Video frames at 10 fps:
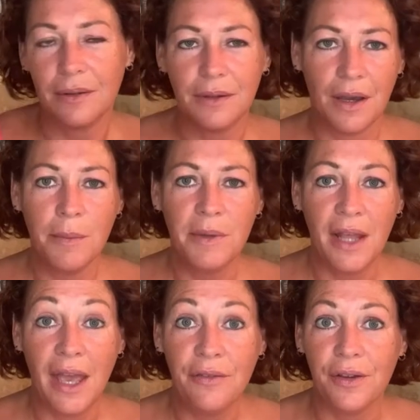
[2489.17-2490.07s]
I'm in
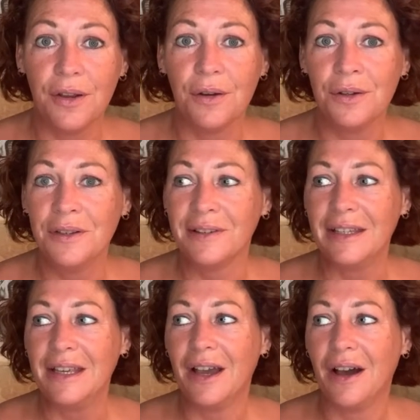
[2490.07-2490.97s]
heaven,
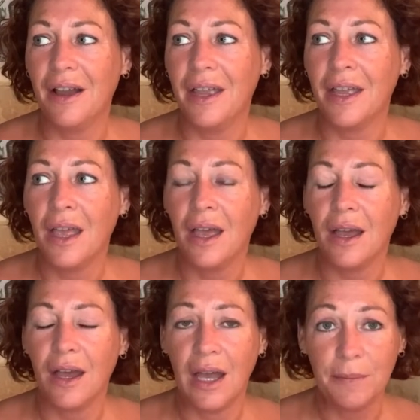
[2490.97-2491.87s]
honestly. I
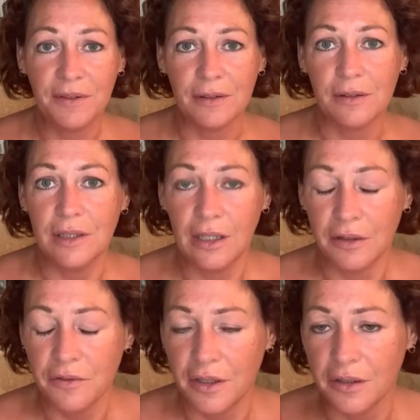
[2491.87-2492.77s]
absolutely
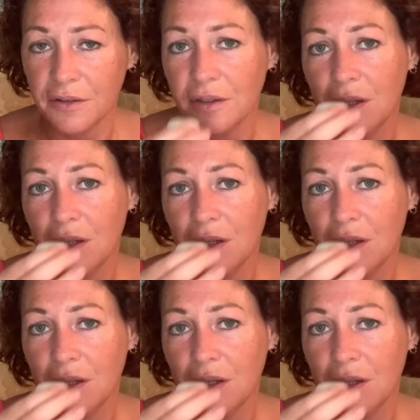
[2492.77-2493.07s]
love this.